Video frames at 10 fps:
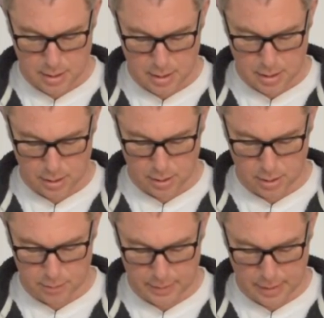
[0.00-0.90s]
And
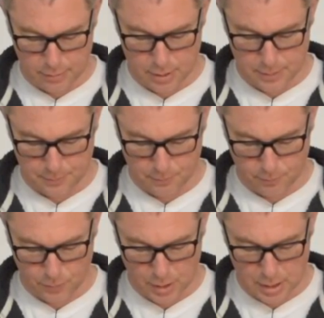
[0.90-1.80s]
cut round.
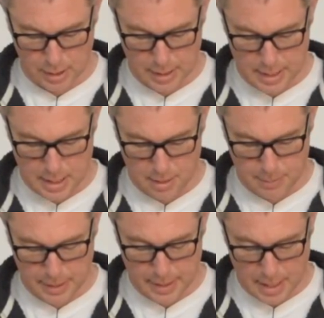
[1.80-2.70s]
Again,
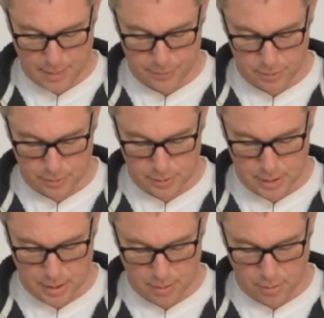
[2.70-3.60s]
be careful that
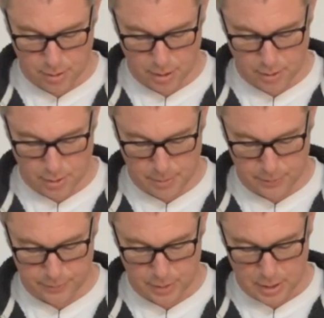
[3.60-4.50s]
you don't cut your thumb
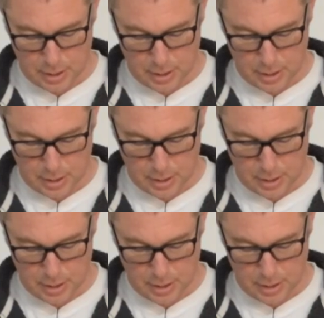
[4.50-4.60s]
off